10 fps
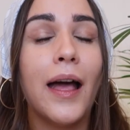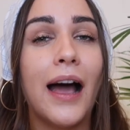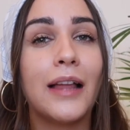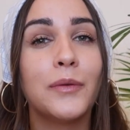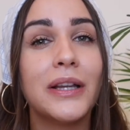
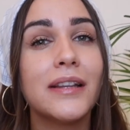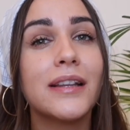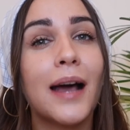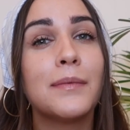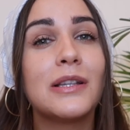And when
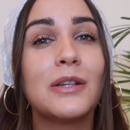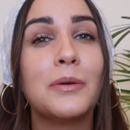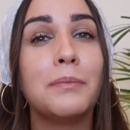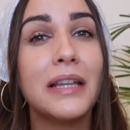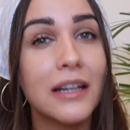it comes
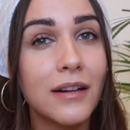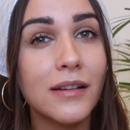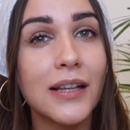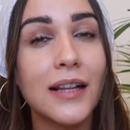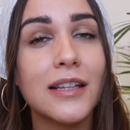to
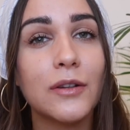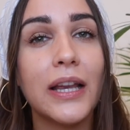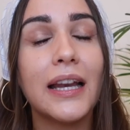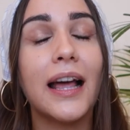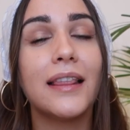mineral
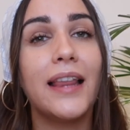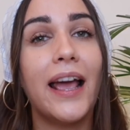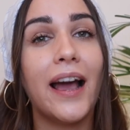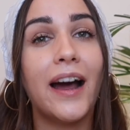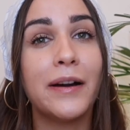sunscreen,
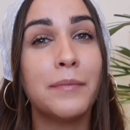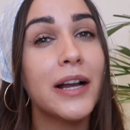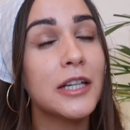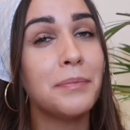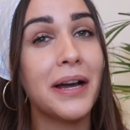they are
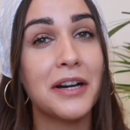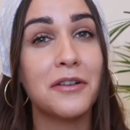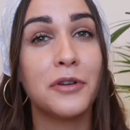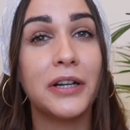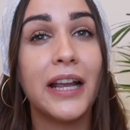much
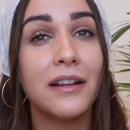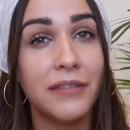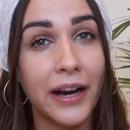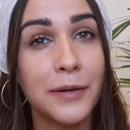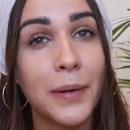better for the
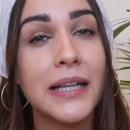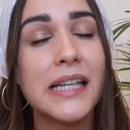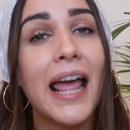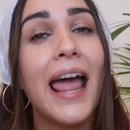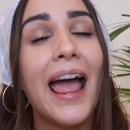environment